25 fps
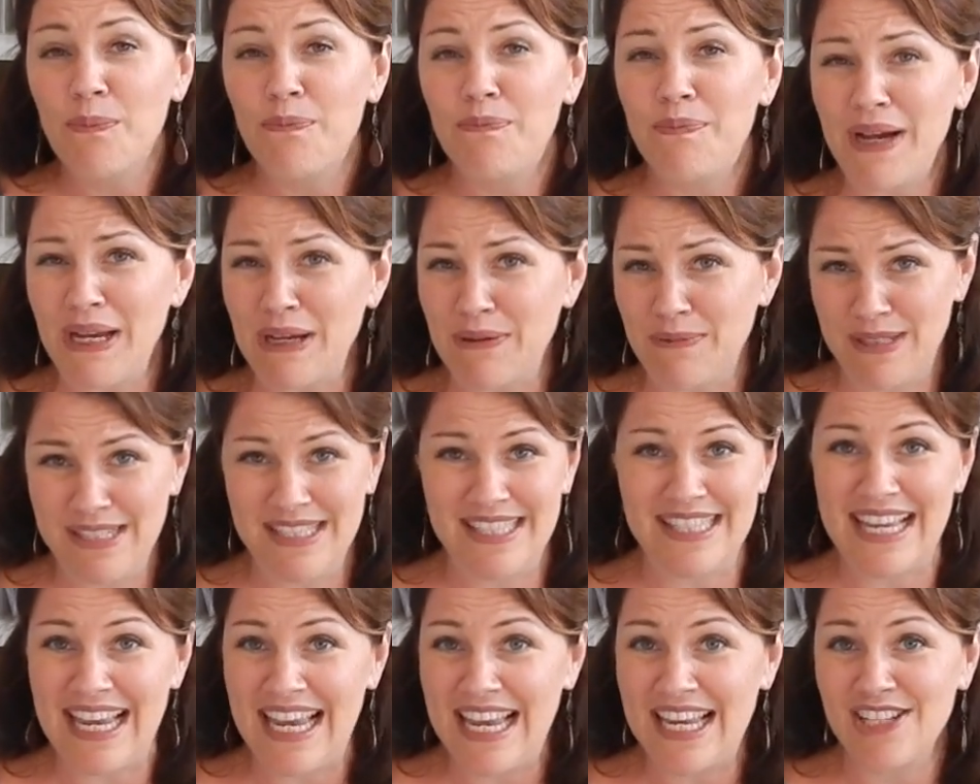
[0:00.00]
But
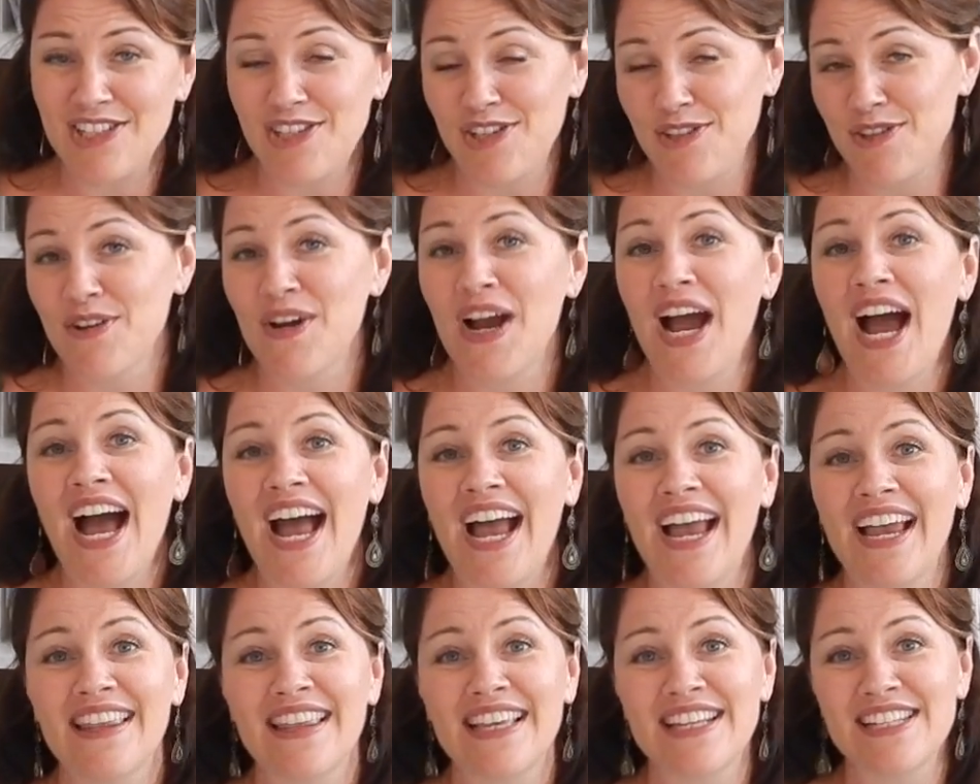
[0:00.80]
once they hit junior
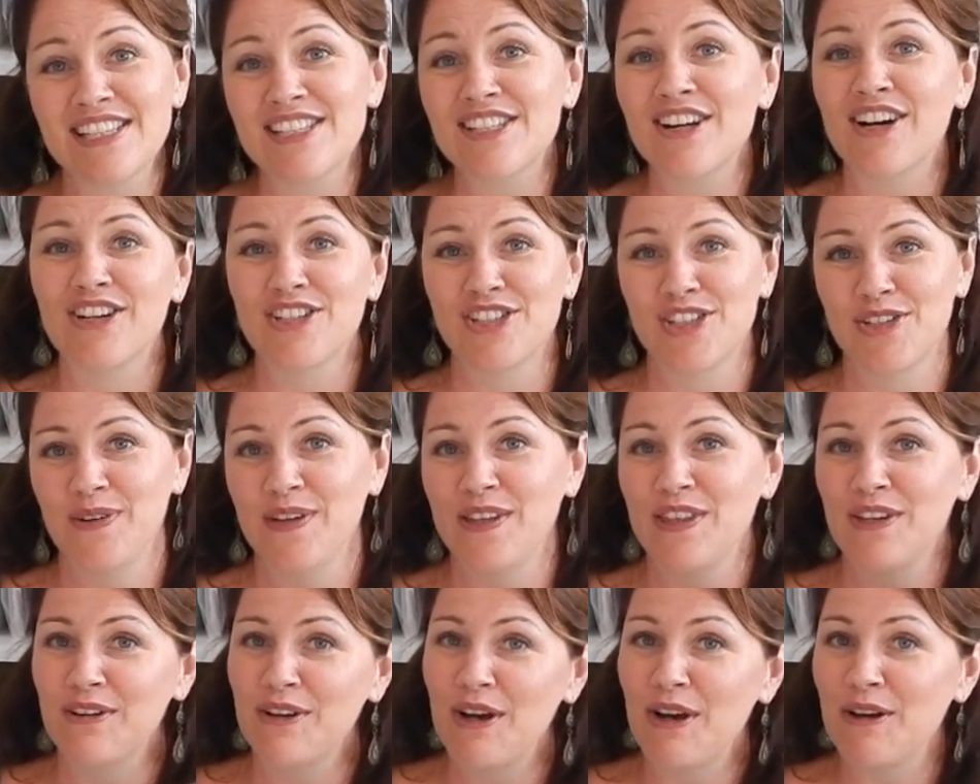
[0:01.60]
high, they start
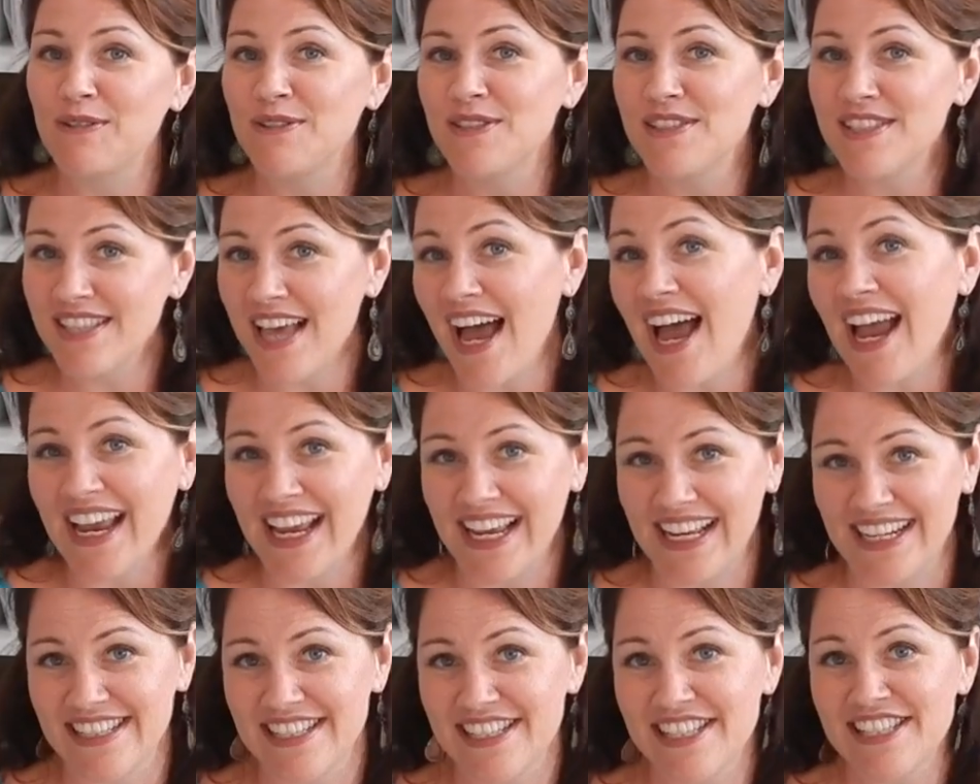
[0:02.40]
doing their own
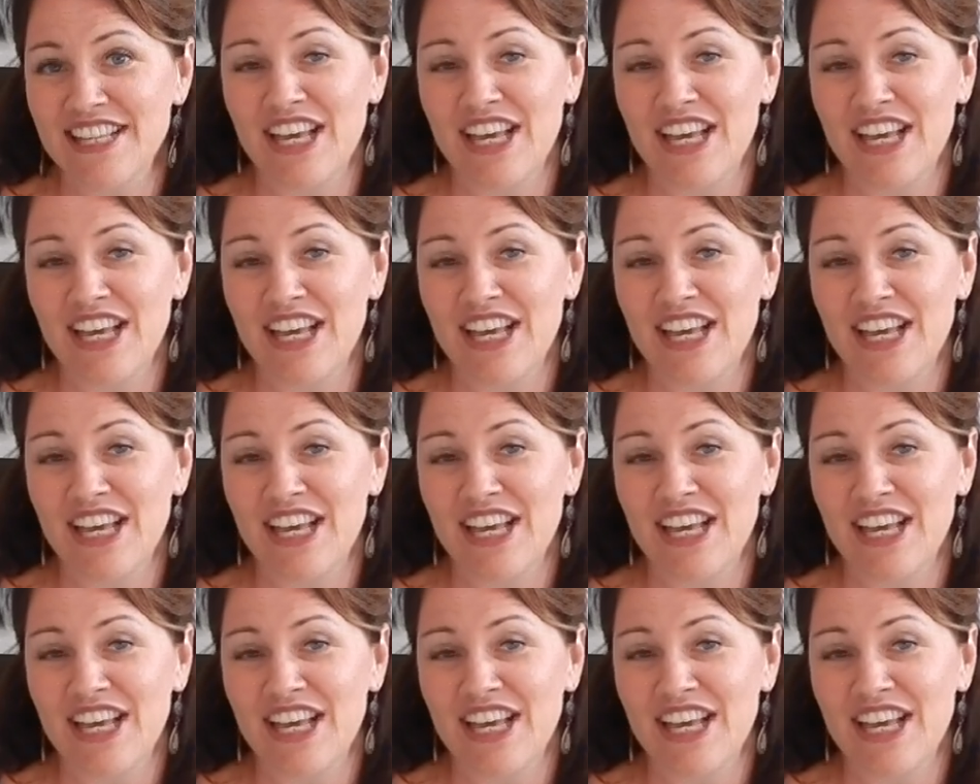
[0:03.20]
science.